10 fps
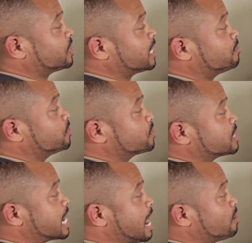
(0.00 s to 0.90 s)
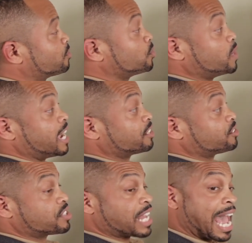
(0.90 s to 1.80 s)
levels now through
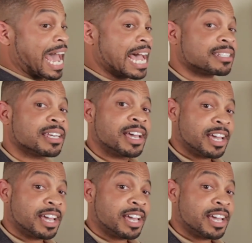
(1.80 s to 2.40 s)
exercise